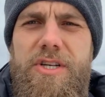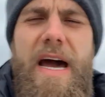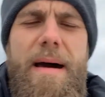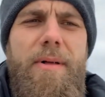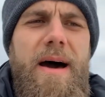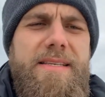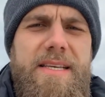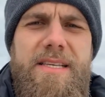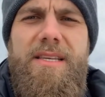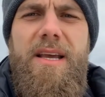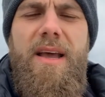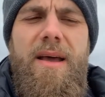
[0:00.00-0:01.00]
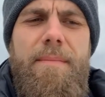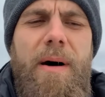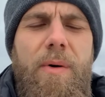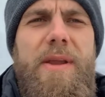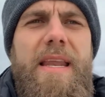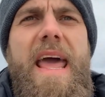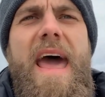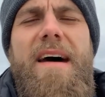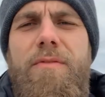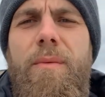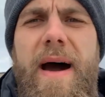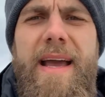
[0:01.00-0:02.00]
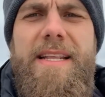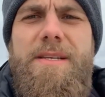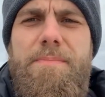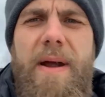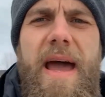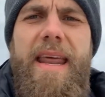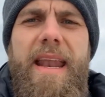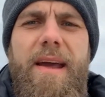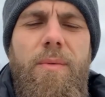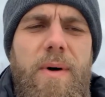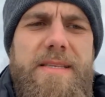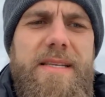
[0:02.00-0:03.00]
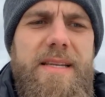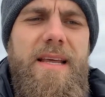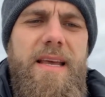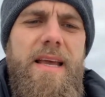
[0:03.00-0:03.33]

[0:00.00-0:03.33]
job losses, but we didn't have widespread, and it wasn't